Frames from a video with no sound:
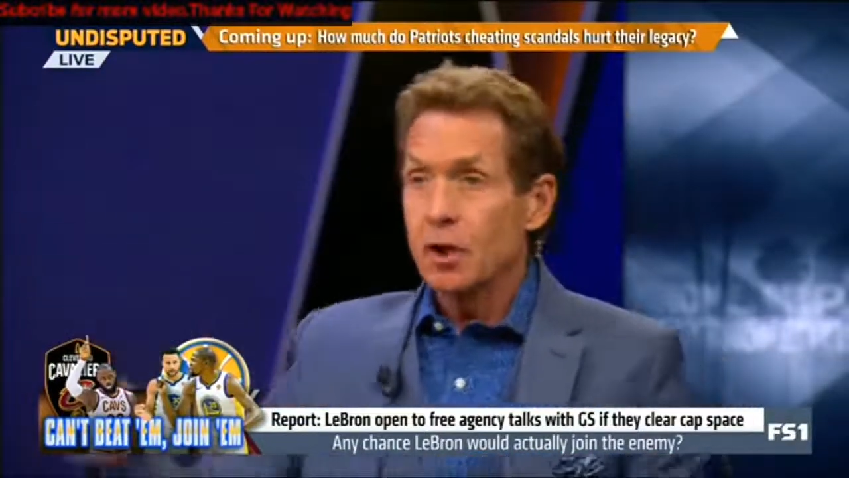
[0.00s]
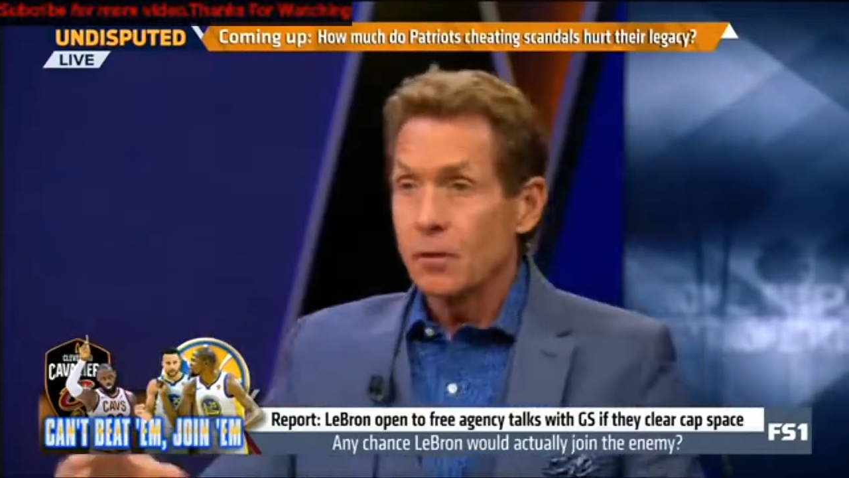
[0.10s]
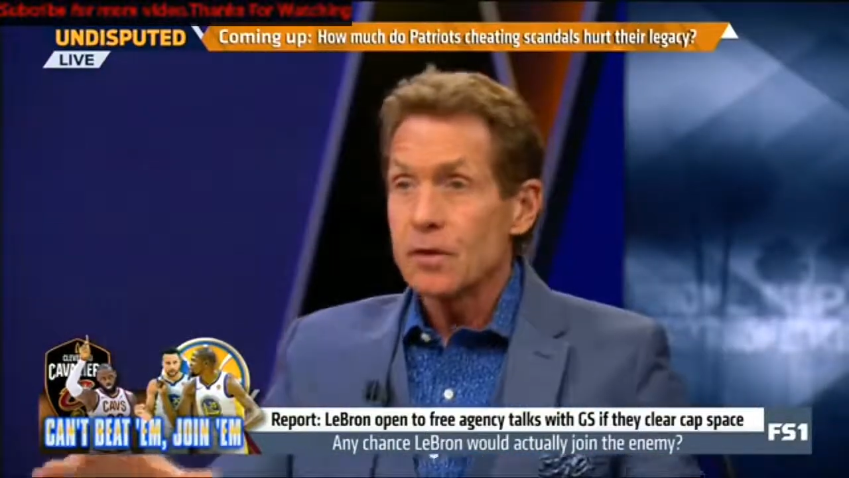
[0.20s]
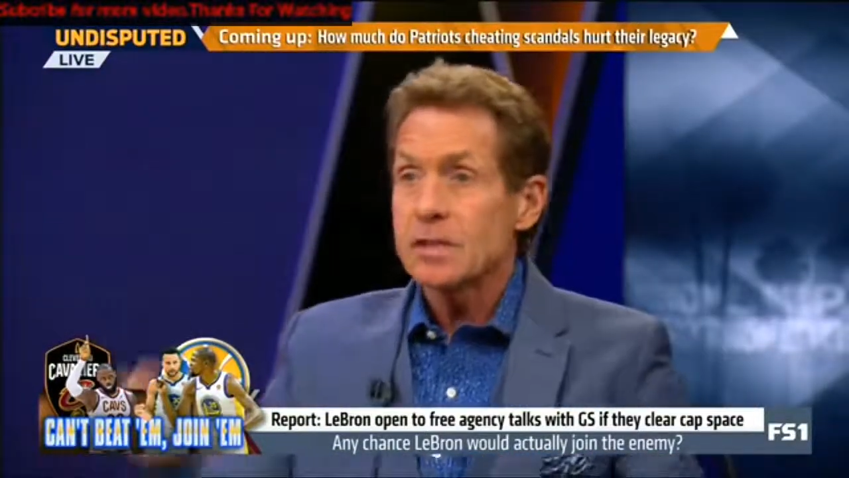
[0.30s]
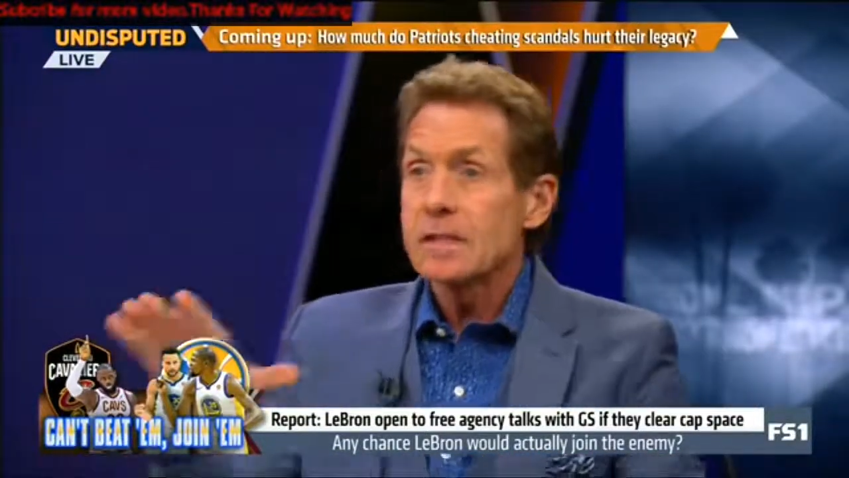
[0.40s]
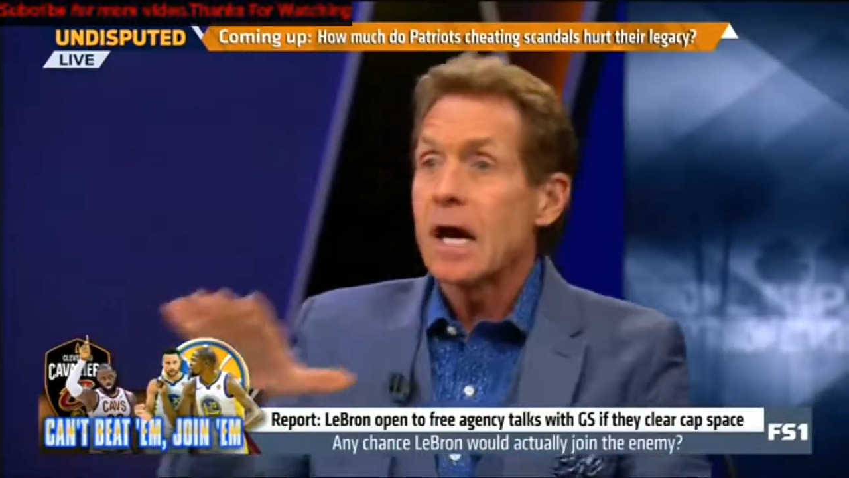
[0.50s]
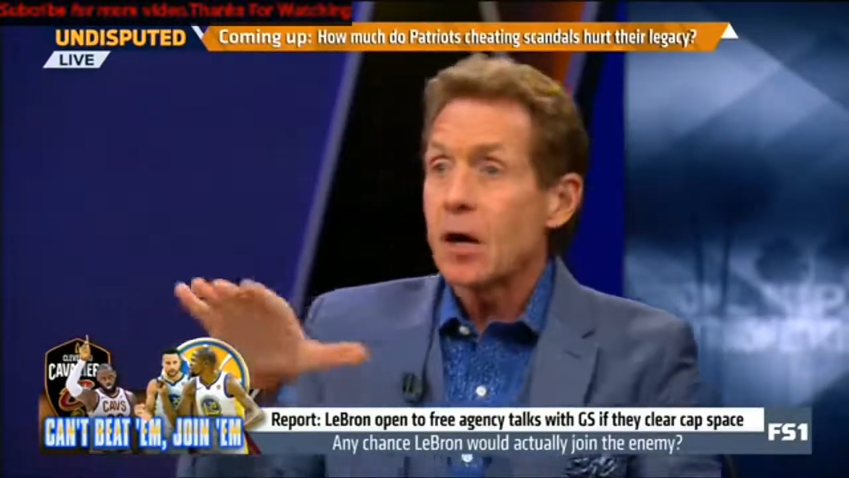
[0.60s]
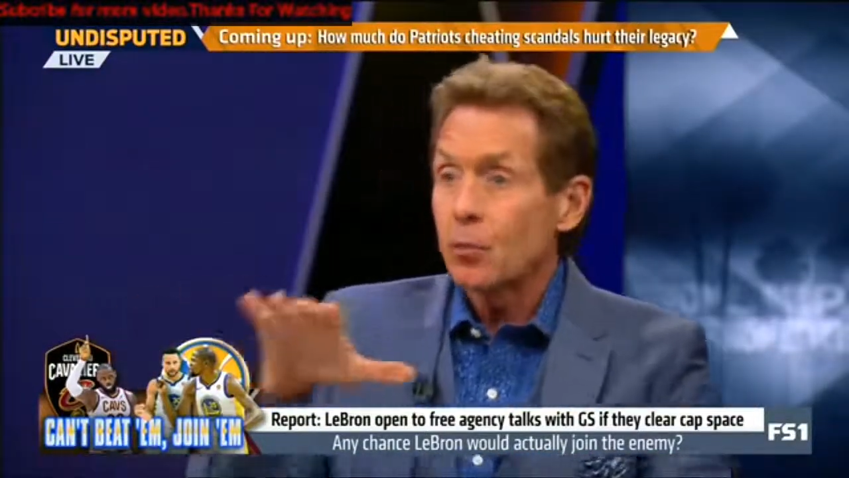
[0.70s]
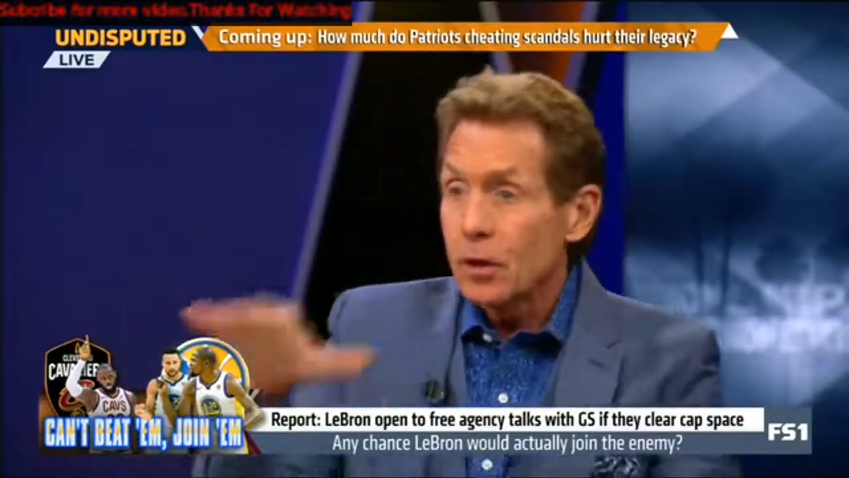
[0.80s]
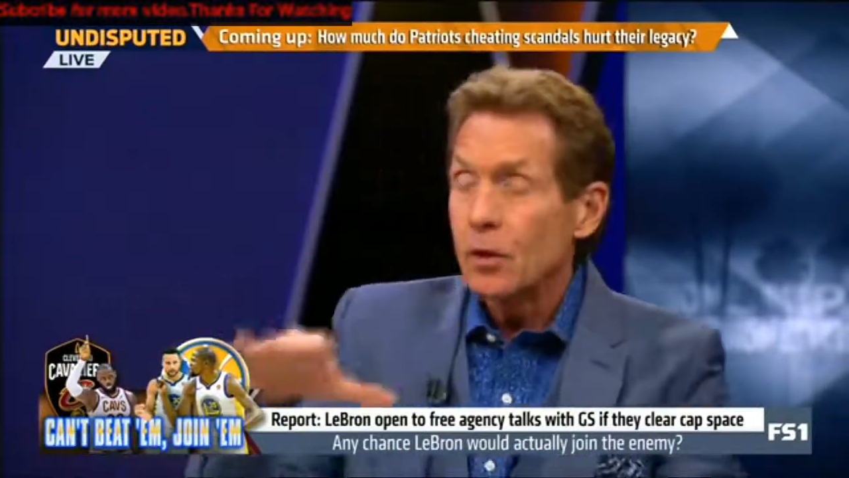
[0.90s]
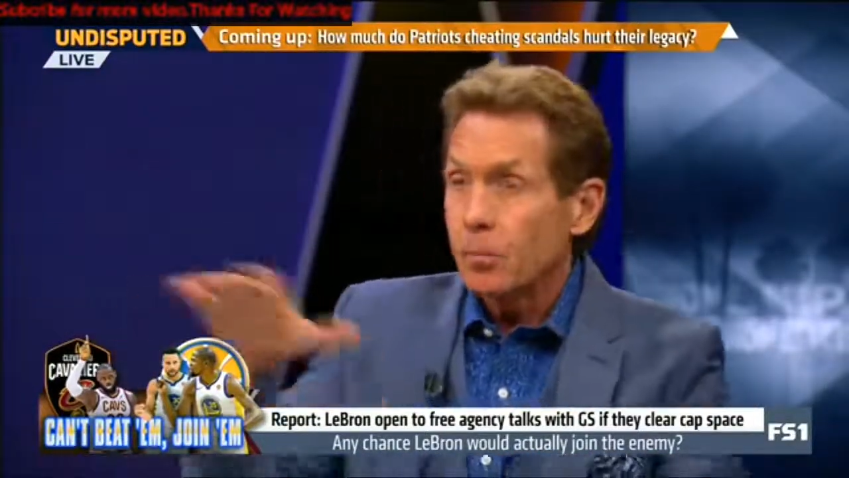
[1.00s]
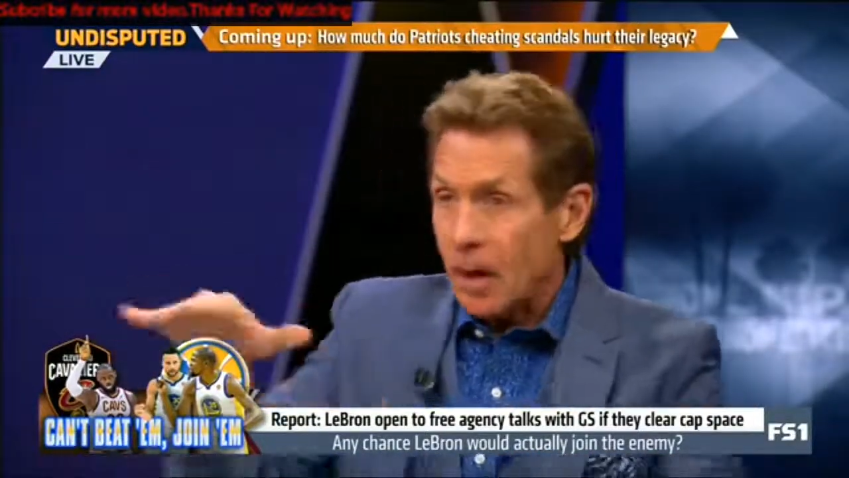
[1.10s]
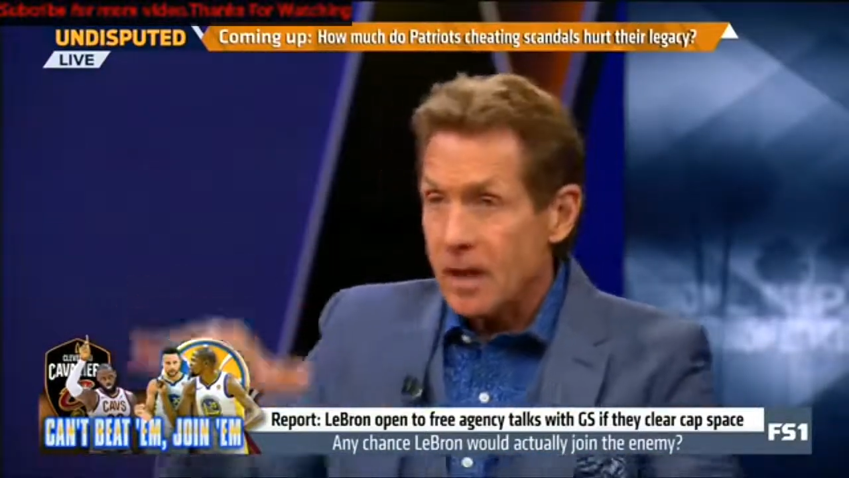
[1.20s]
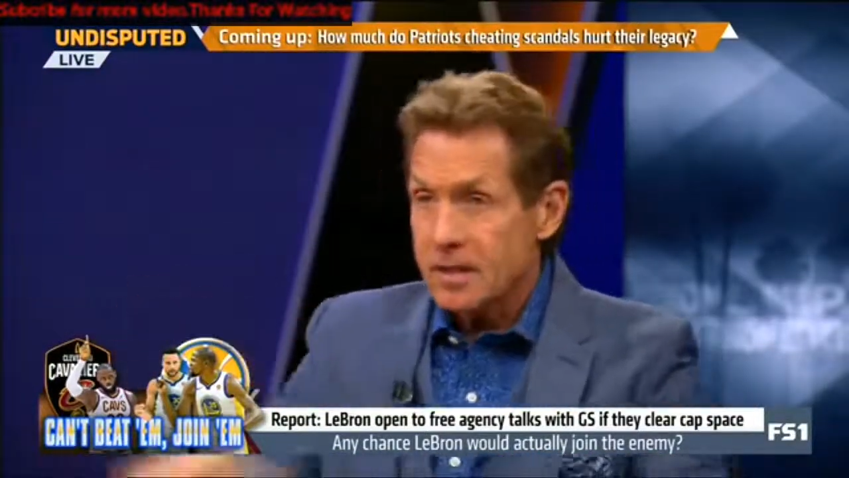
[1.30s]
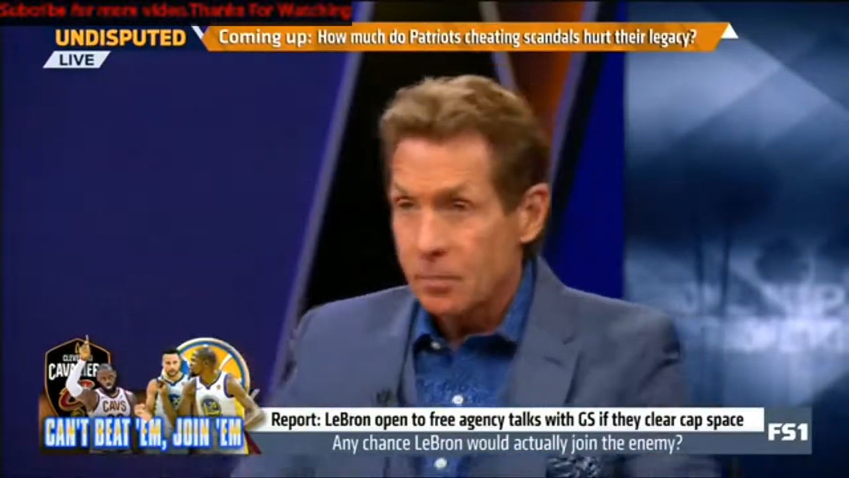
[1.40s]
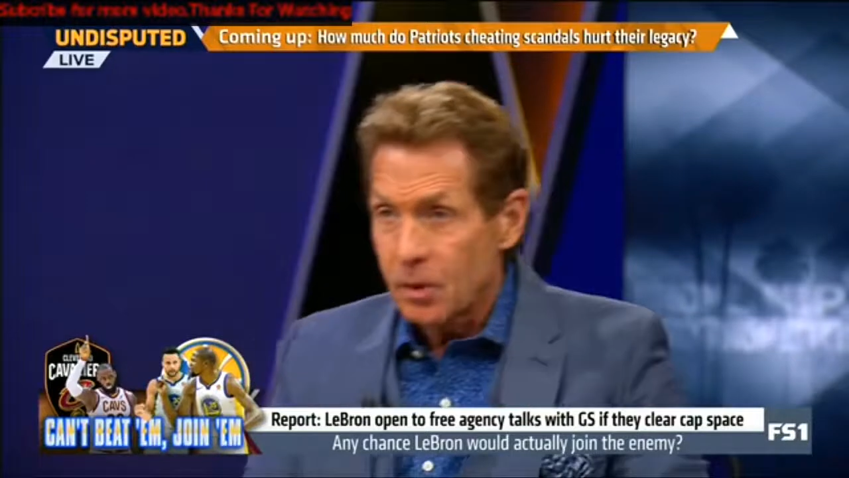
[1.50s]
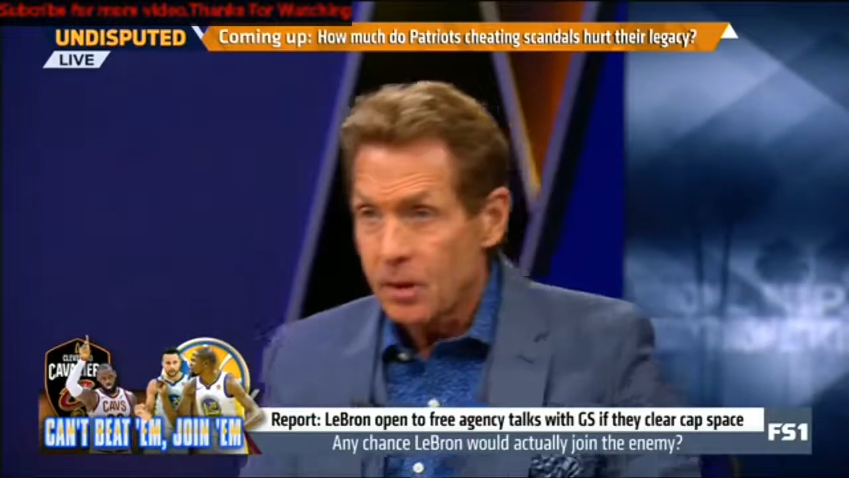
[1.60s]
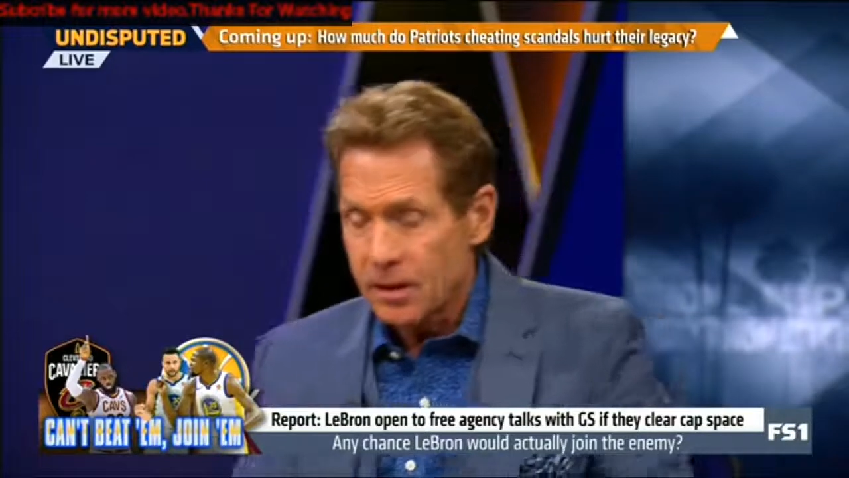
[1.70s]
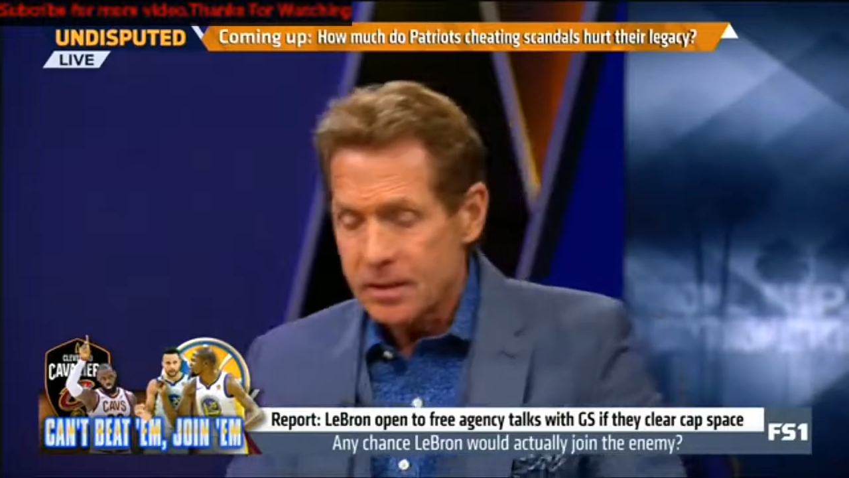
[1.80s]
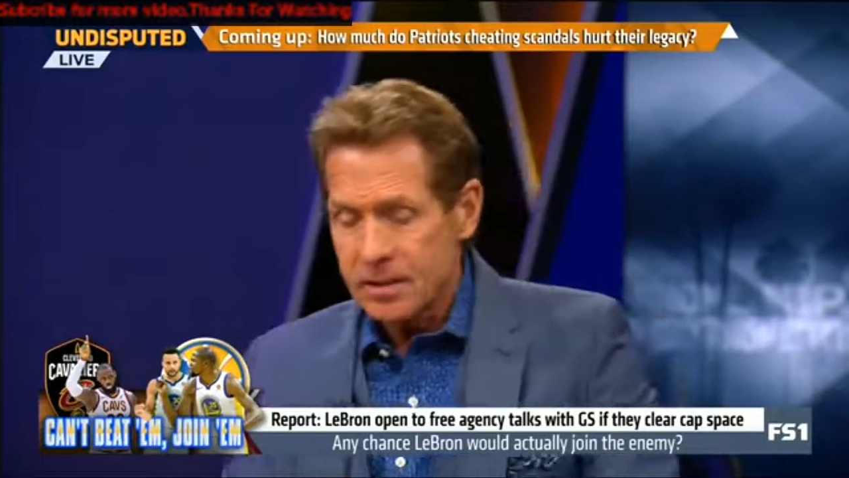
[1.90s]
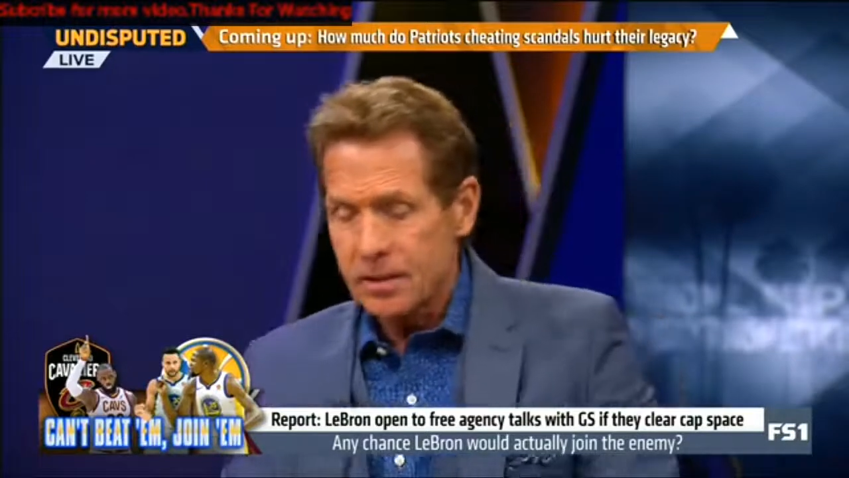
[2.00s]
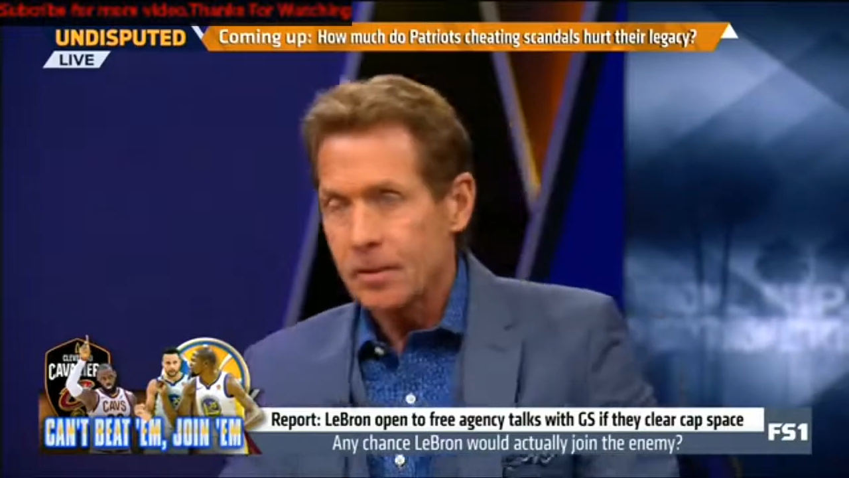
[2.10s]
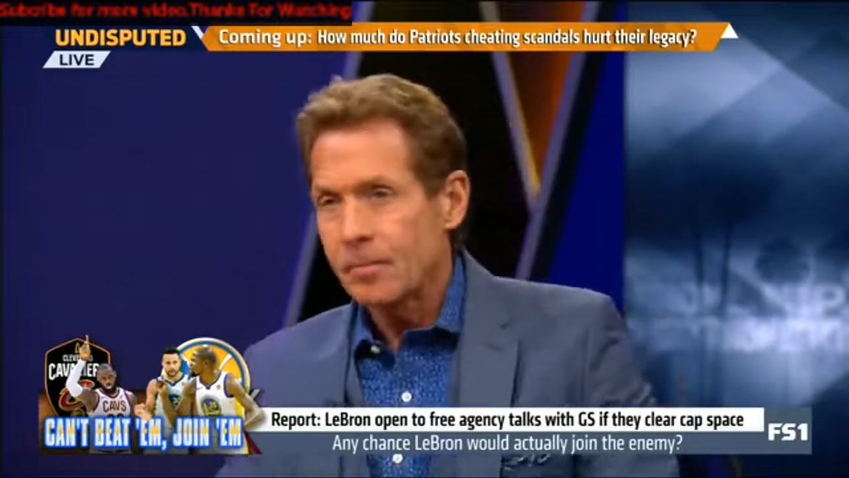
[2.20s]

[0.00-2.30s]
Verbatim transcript: You know, this has got real possibilities here.